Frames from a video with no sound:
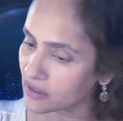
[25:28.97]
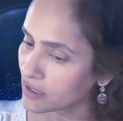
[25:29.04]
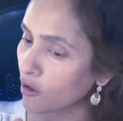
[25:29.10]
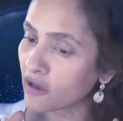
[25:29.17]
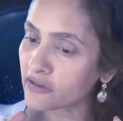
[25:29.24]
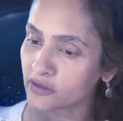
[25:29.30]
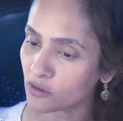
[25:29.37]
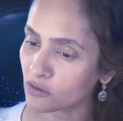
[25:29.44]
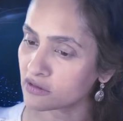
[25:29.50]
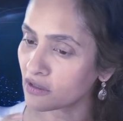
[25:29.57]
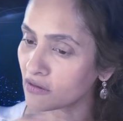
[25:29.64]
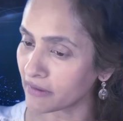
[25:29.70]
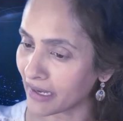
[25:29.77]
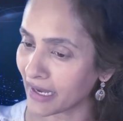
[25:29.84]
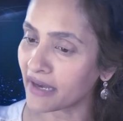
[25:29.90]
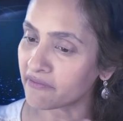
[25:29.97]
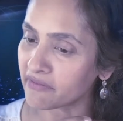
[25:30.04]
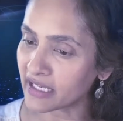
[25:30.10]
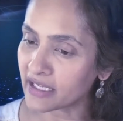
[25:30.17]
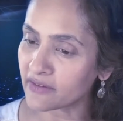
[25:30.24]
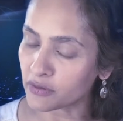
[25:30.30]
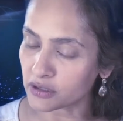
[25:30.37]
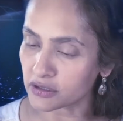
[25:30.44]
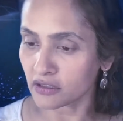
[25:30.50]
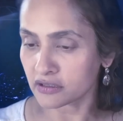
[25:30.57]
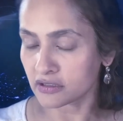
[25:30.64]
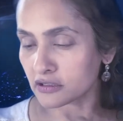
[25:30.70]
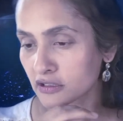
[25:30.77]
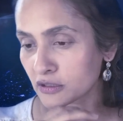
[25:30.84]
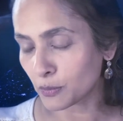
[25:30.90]
also don't have the infrastructure
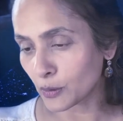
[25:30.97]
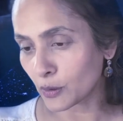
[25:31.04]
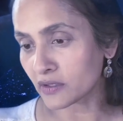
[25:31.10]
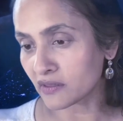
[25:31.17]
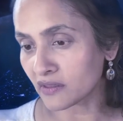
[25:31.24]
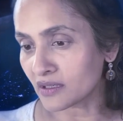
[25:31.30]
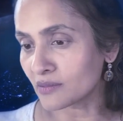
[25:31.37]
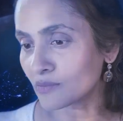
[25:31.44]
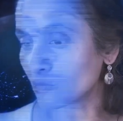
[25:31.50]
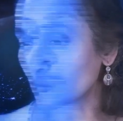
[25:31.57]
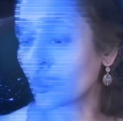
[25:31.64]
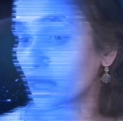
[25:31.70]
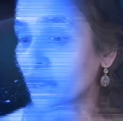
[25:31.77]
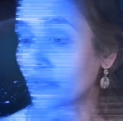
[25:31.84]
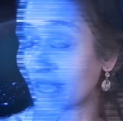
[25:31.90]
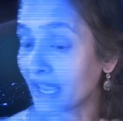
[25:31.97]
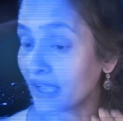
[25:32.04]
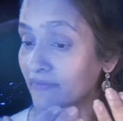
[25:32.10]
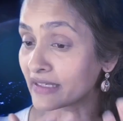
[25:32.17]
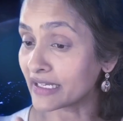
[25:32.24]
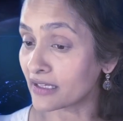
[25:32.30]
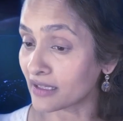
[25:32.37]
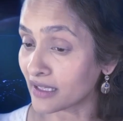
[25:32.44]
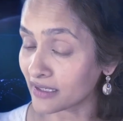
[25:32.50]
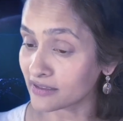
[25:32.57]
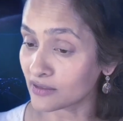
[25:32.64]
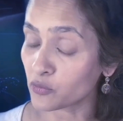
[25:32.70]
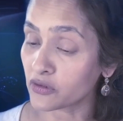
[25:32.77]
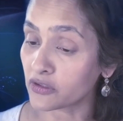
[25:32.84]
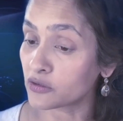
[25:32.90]
to support them. Would they have legal
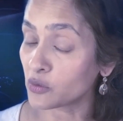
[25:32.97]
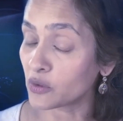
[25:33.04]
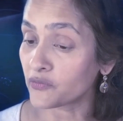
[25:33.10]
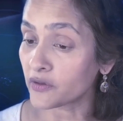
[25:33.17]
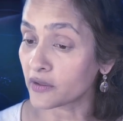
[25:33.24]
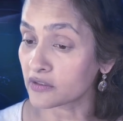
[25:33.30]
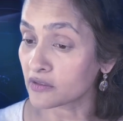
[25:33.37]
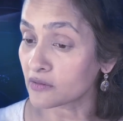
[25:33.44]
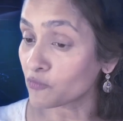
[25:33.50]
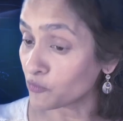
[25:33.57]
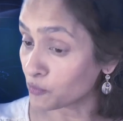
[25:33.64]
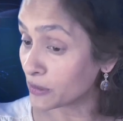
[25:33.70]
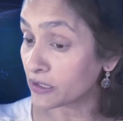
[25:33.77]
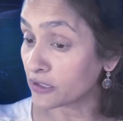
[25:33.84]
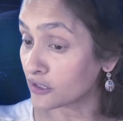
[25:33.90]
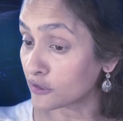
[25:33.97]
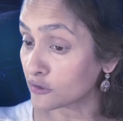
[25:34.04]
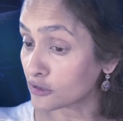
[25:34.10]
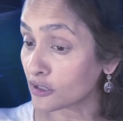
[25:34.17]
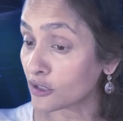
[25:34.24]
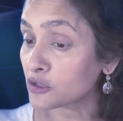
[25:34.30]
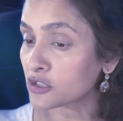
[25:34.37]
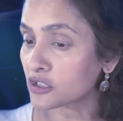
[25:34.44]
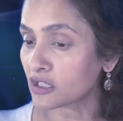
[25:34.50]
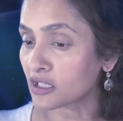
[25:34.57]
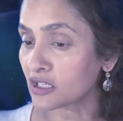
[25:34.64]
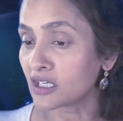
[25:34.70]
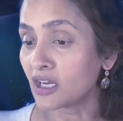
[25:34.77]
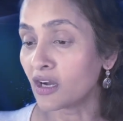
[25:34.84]
action when they're doing vulnerability disclosure?